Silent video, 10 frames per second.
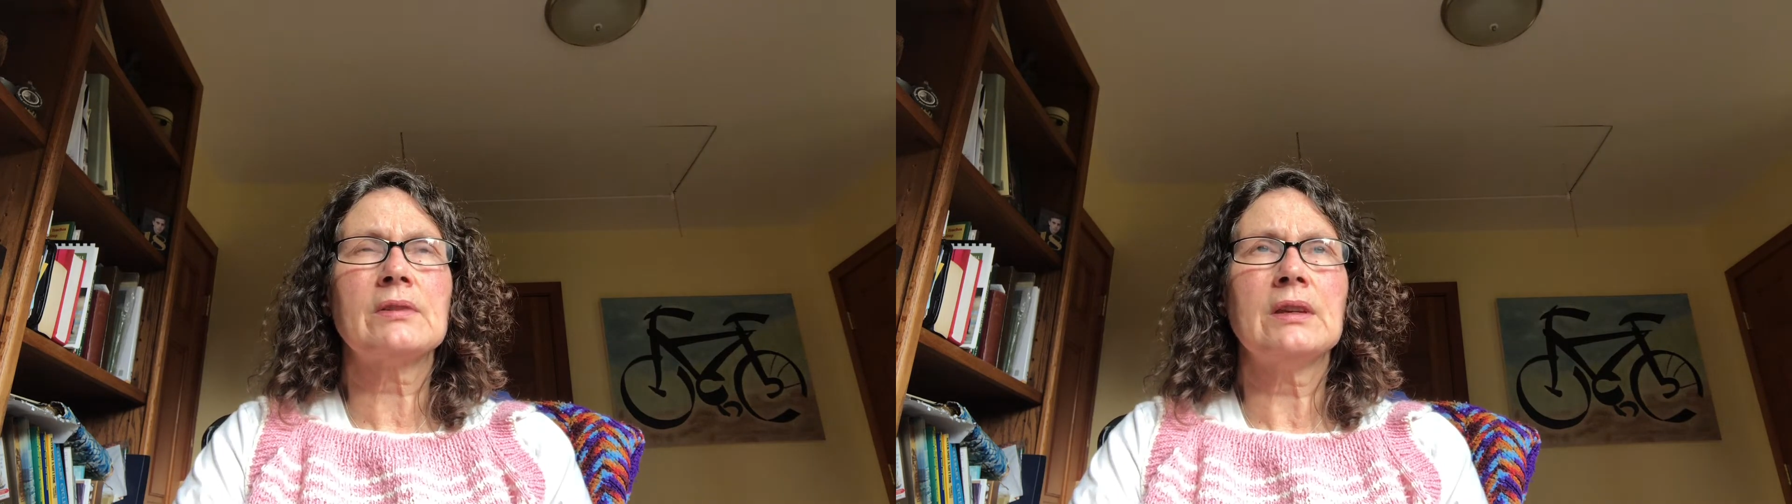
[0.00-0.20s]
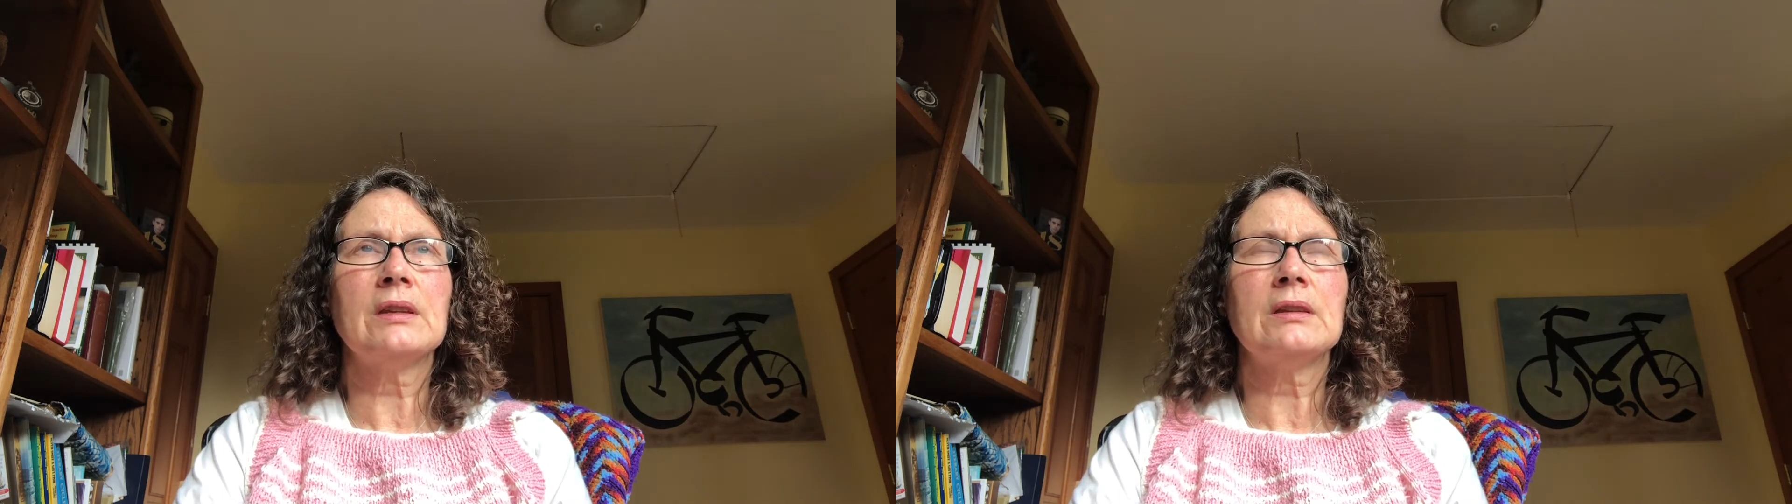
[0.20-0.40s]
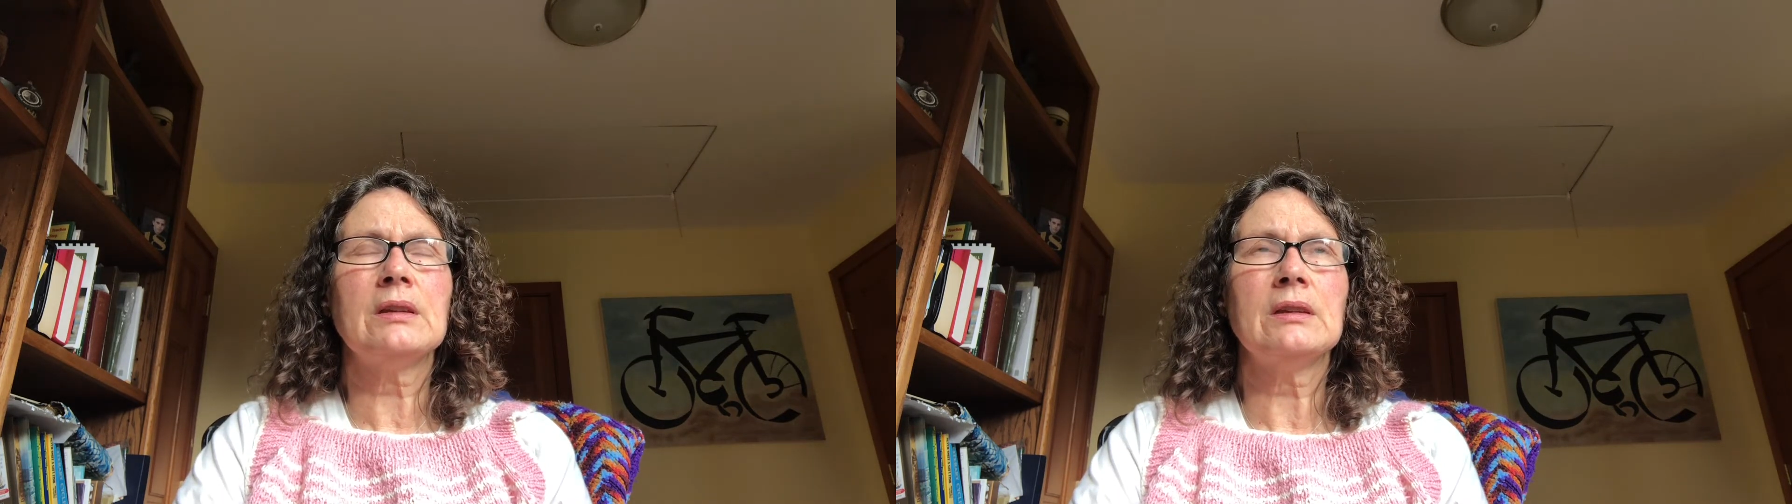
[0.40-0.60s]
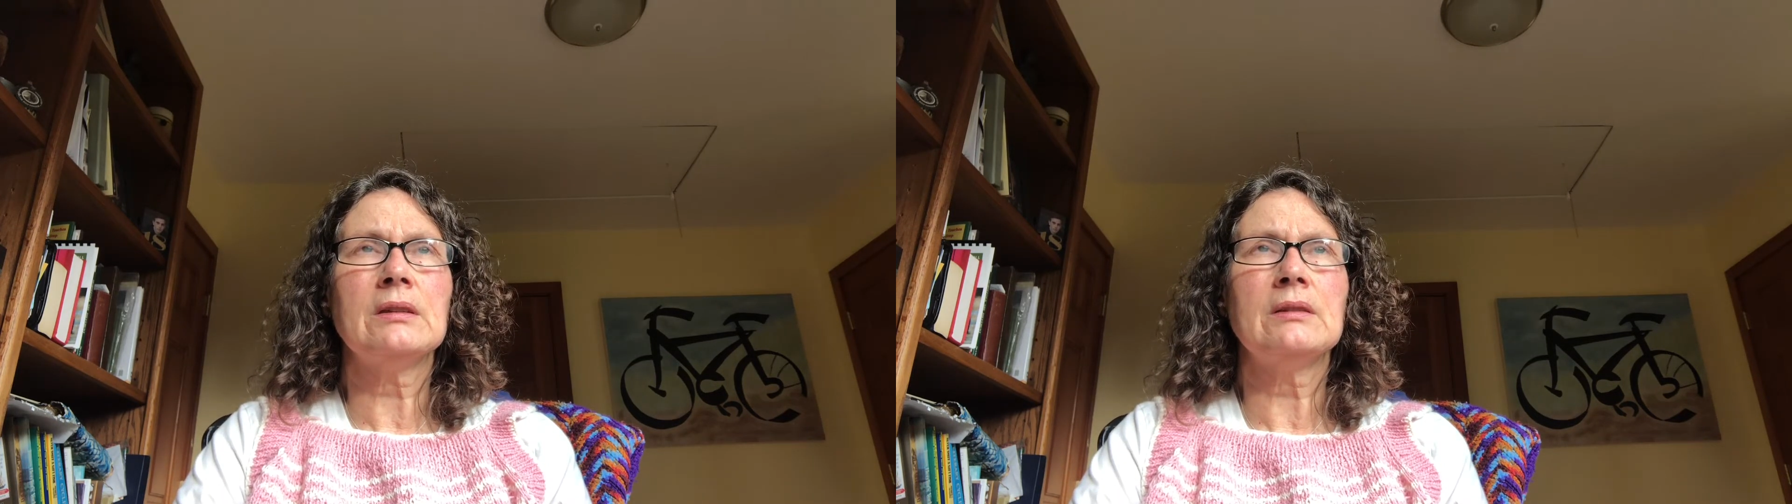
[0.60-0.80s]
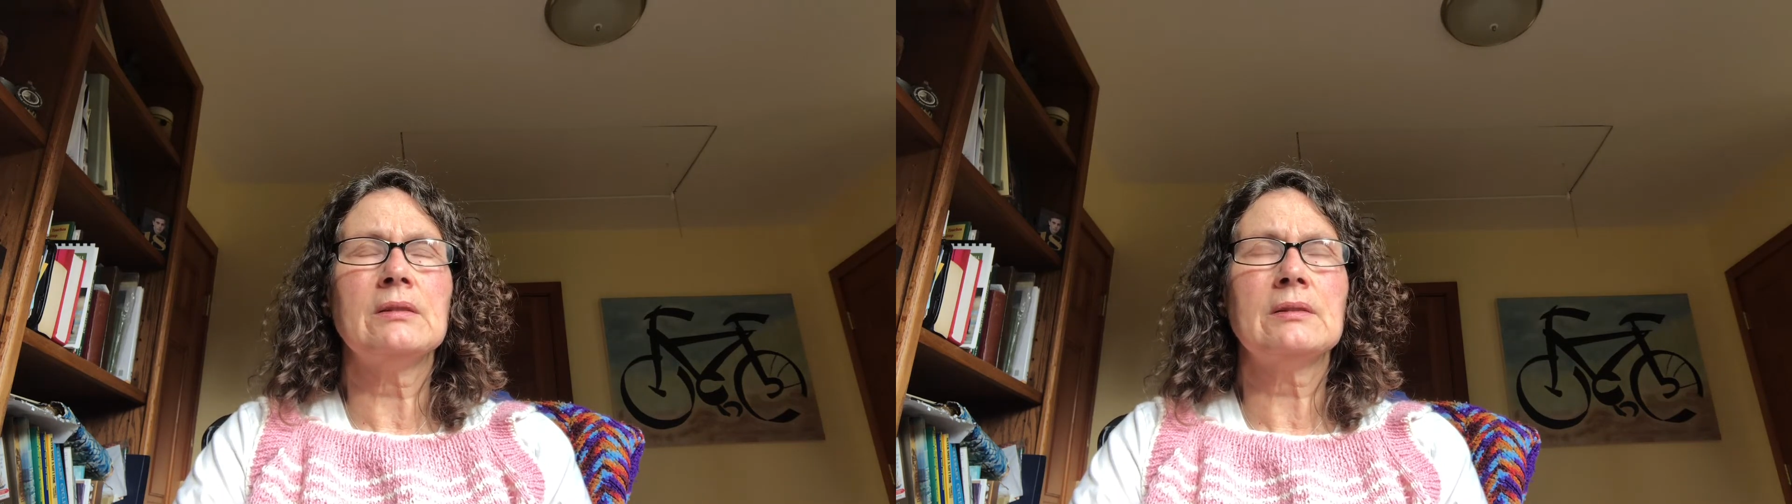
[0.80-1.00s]
in
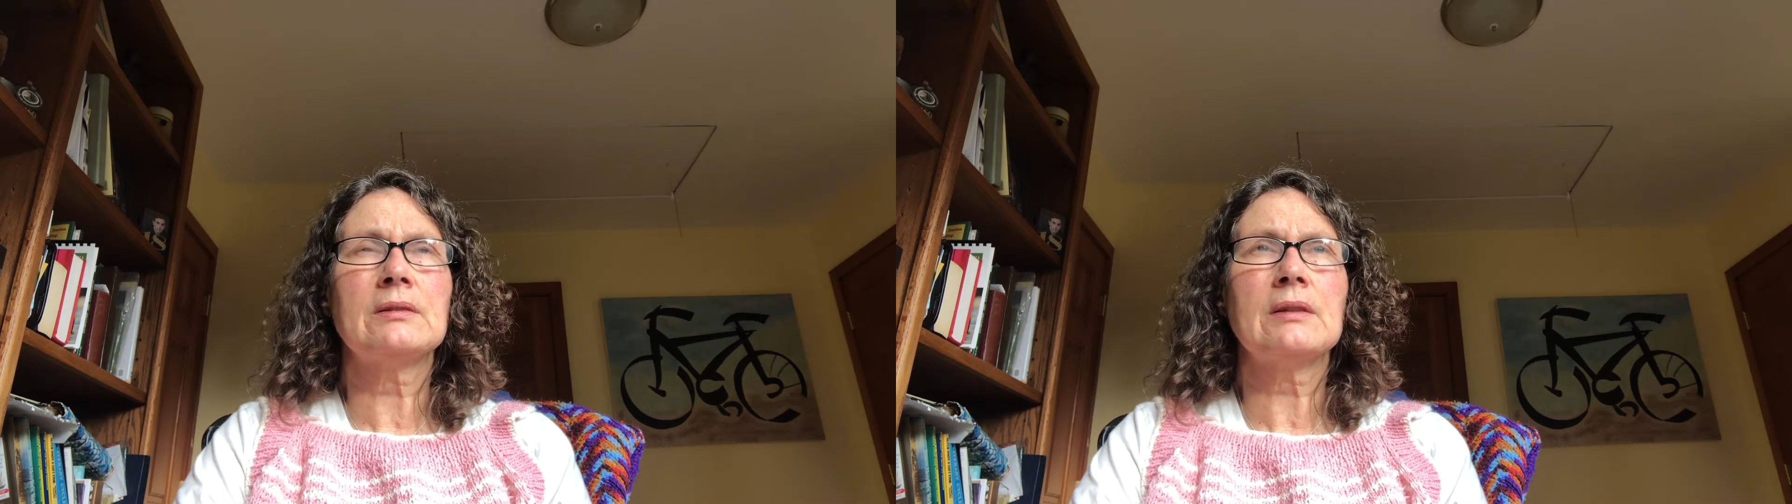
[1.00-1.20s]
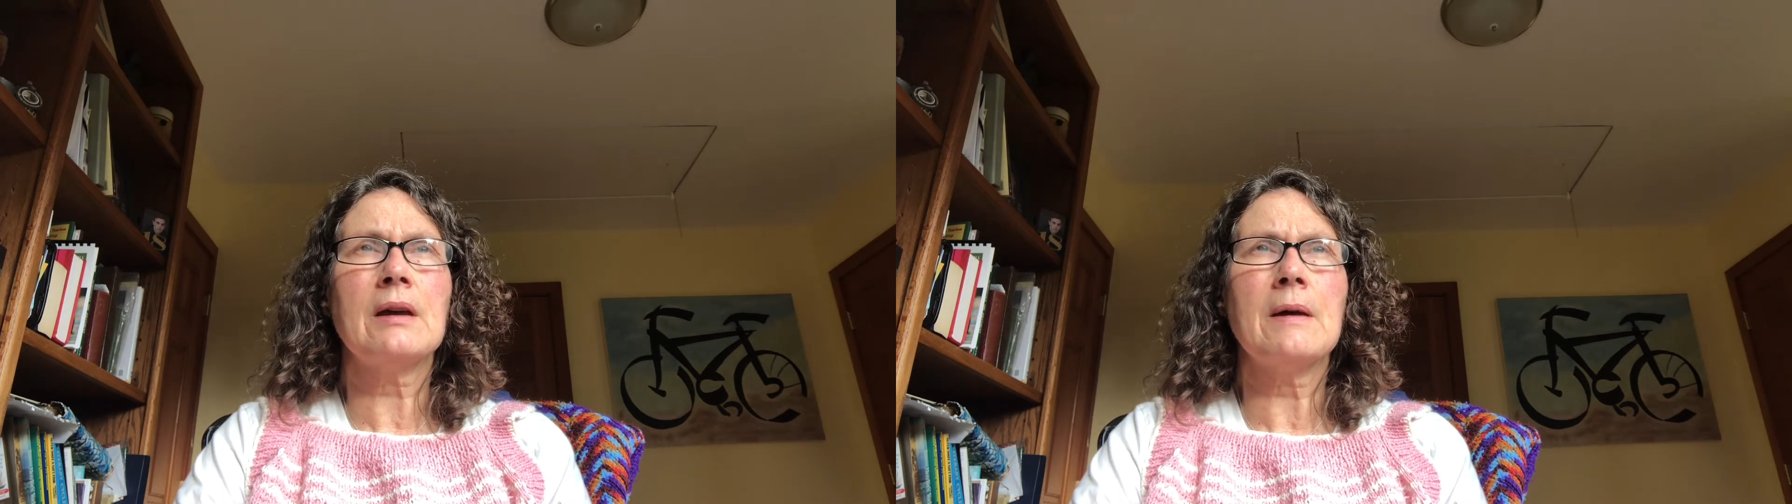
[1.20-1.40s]
his